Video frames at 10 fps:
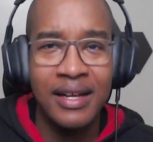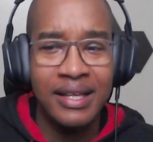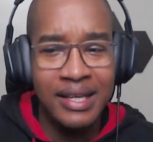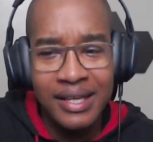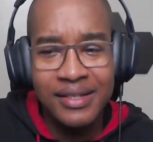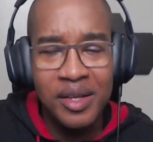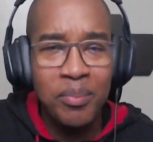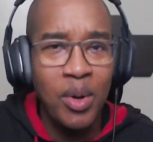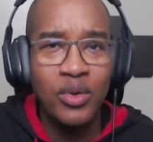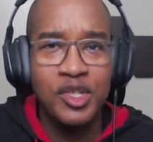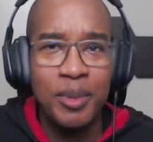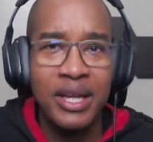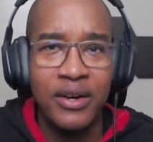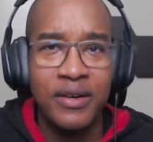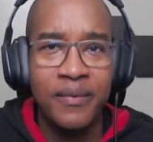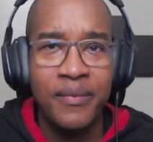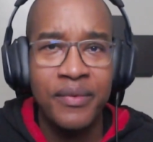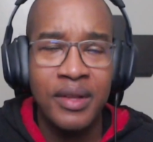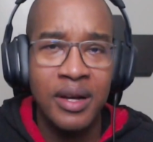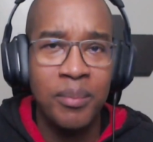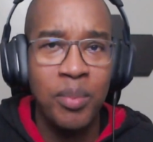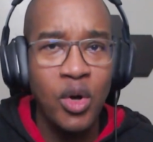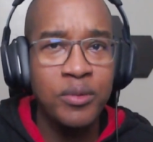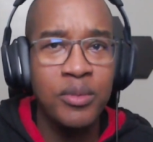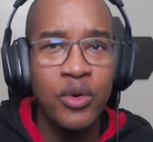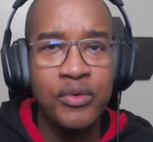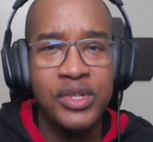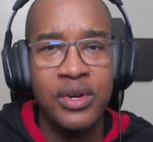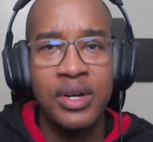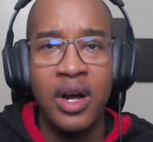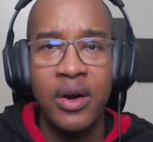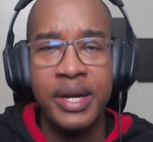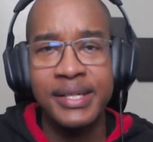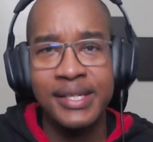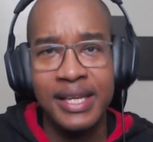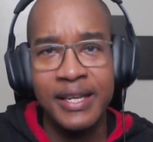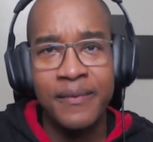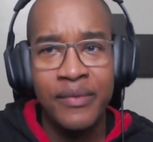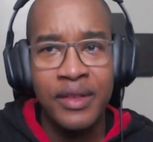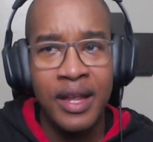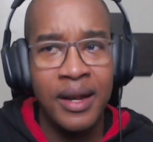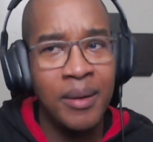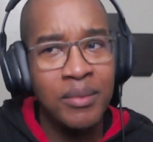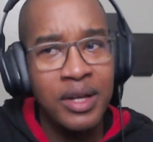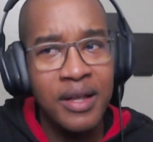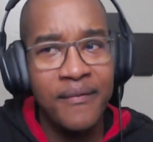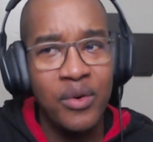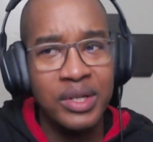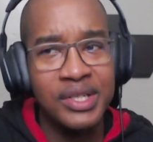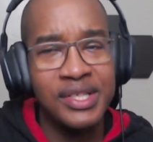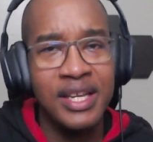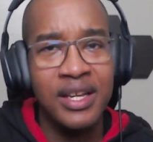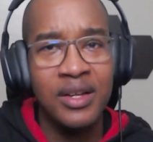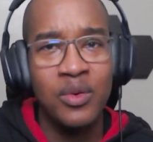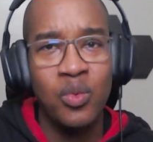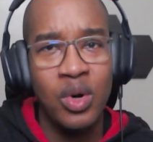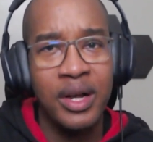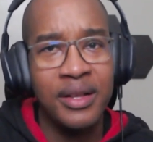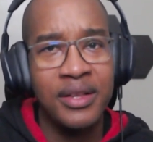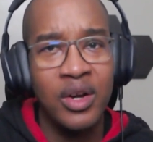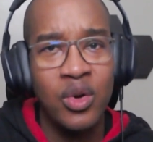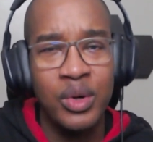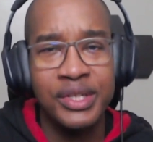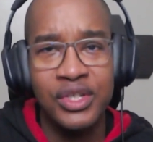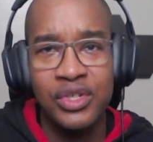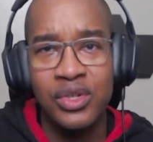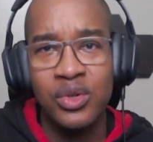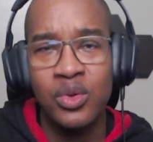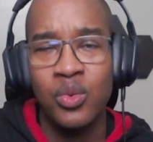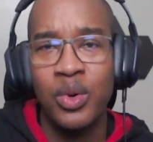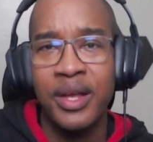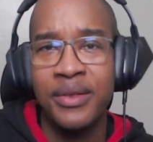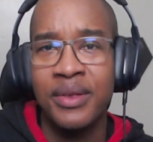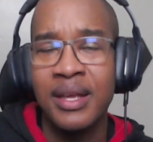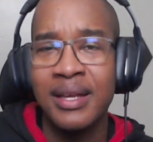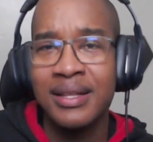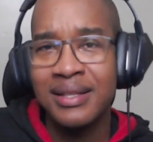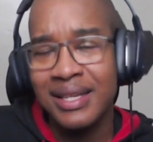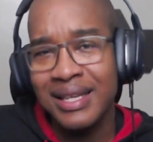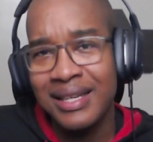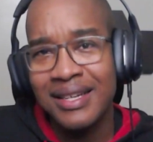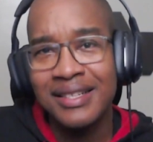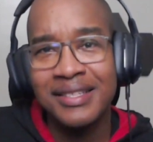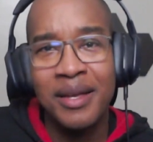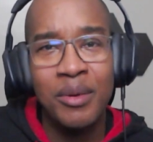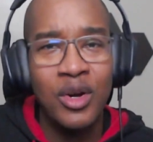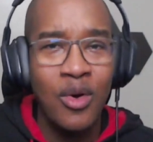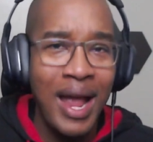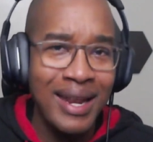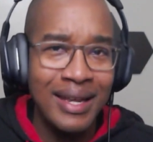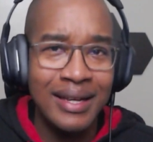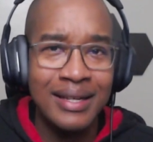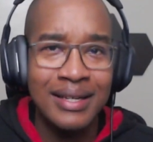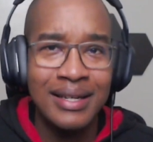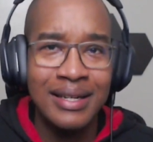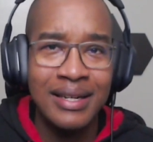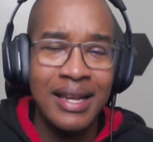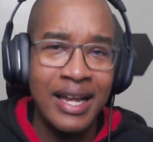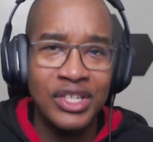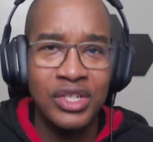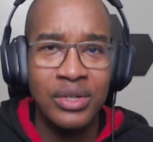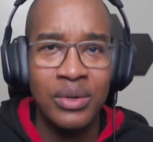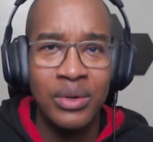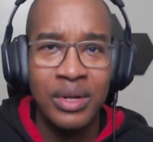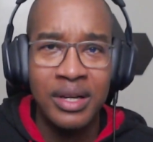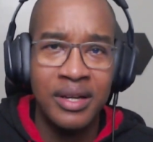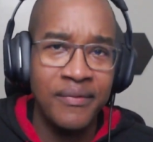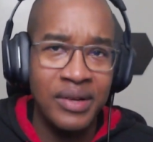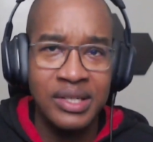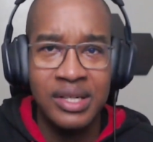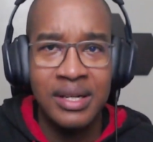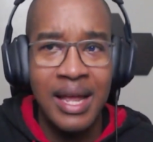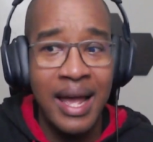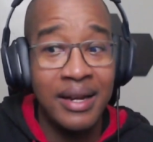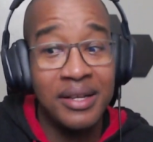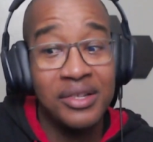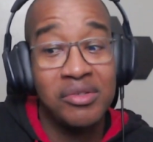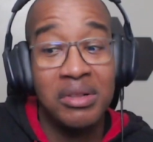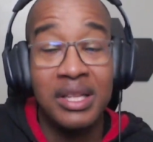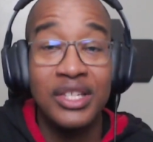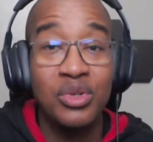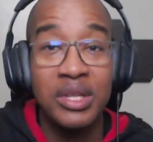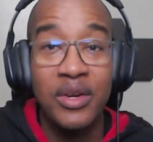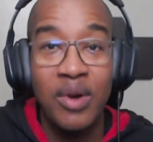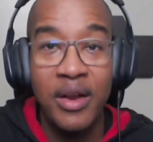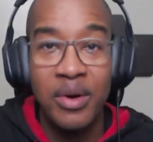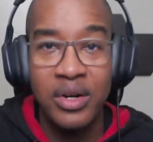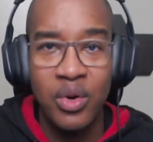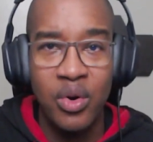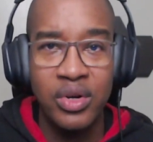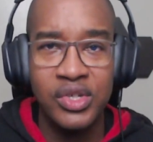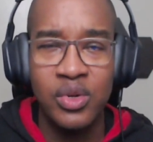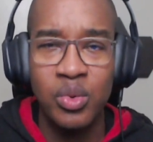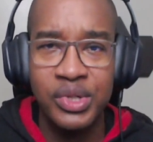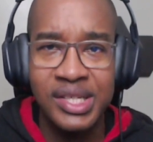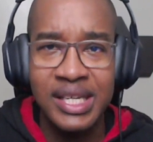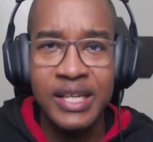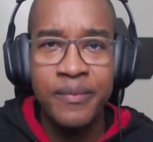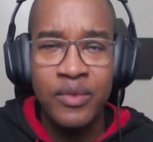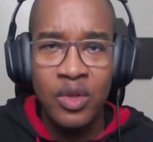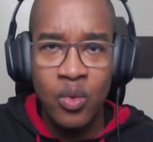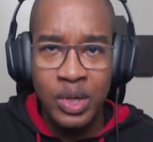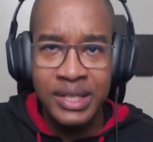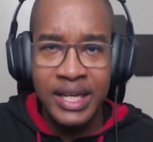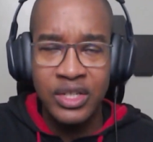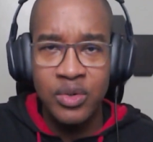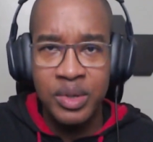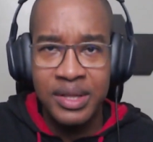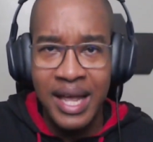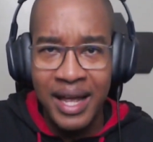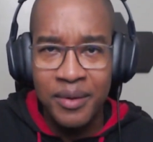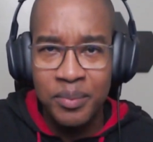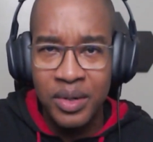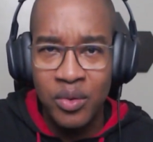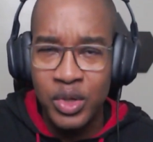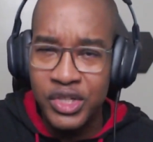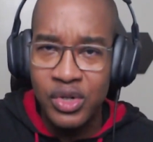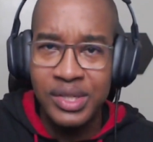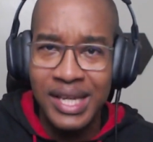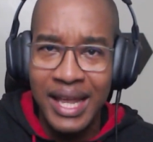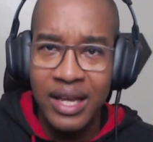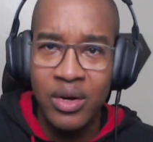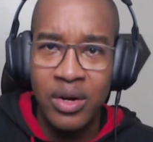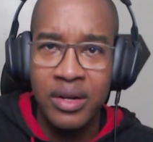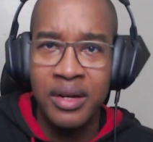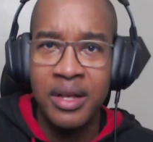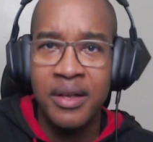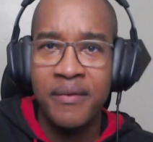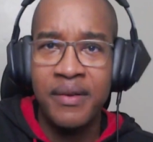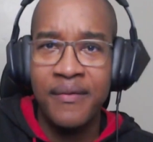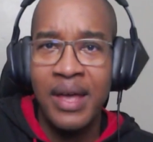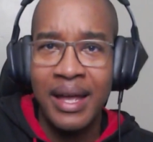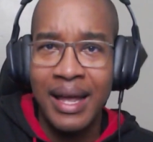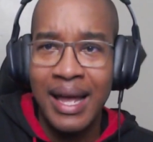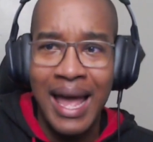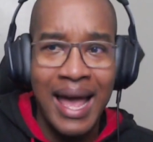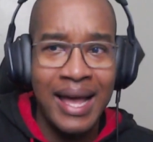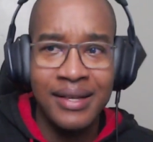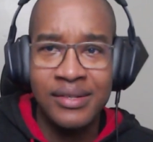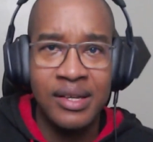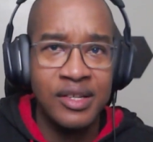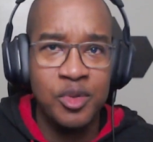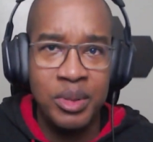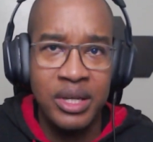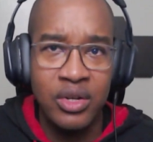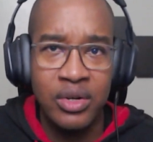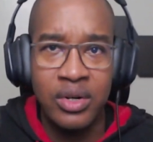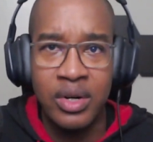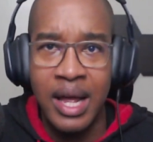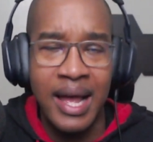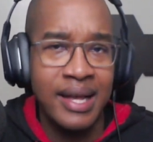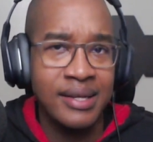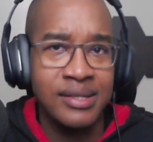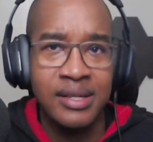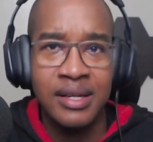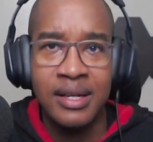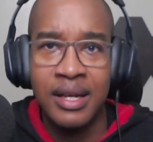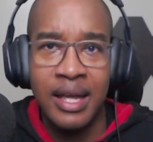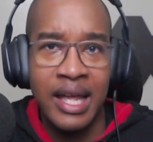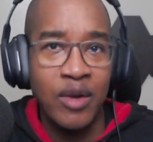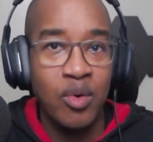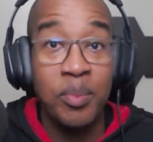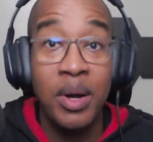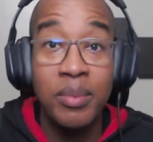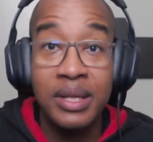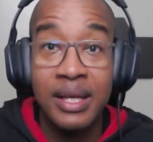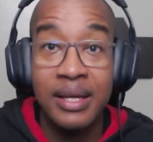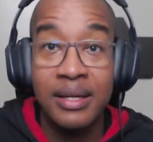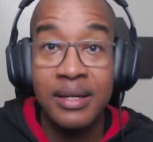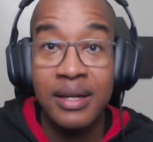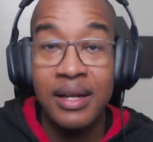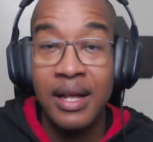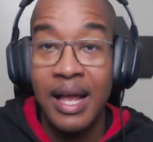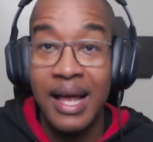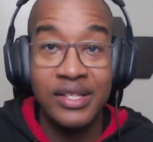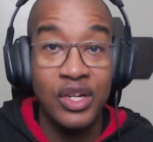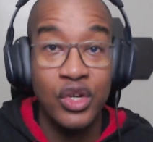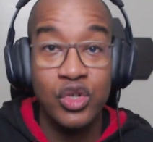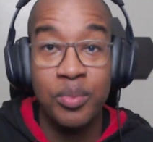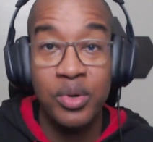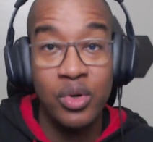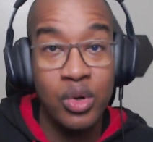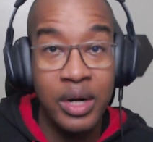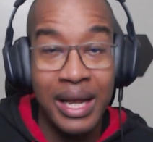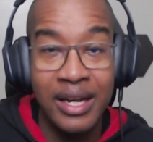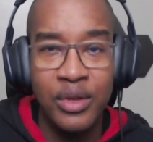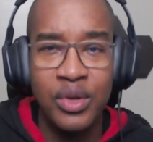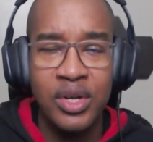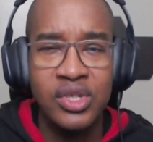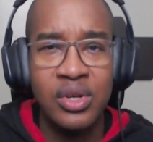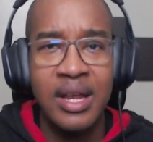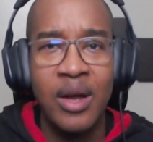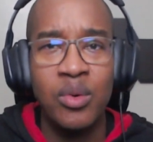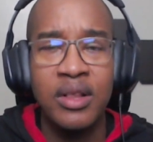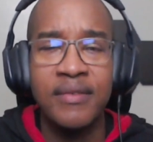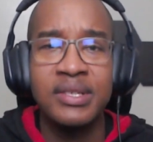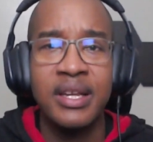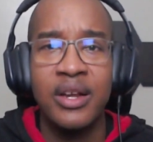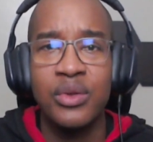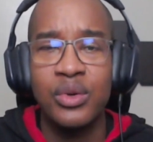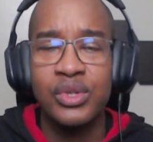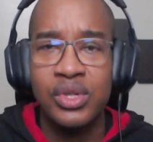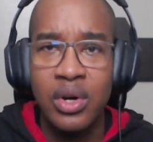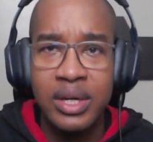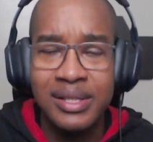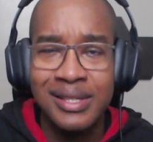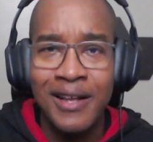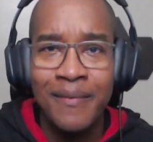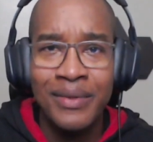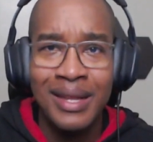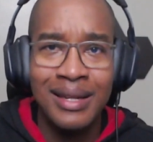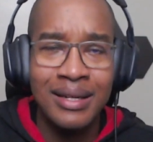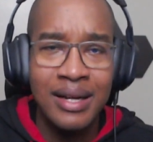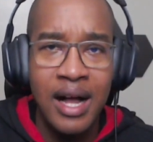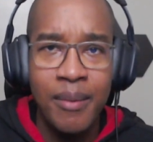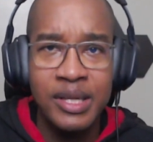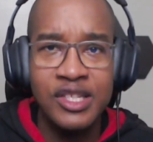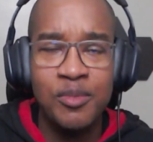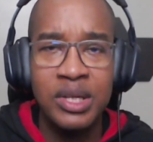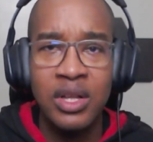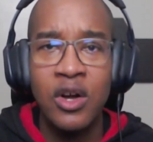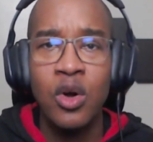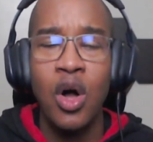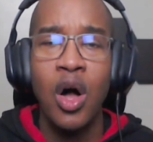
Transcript: He is a bold speaker. Bold moves during the RNC, and I'm looking forward to seeing what they're going to do with the Democratic National Convention. That is literally right around the corner, so we'll see what they do with that. But what's your take on Vivek as a speaker, as a Republican, as an entrepreneur? Any thoughts on that? We'll love to hear those thoughts. in the comments below.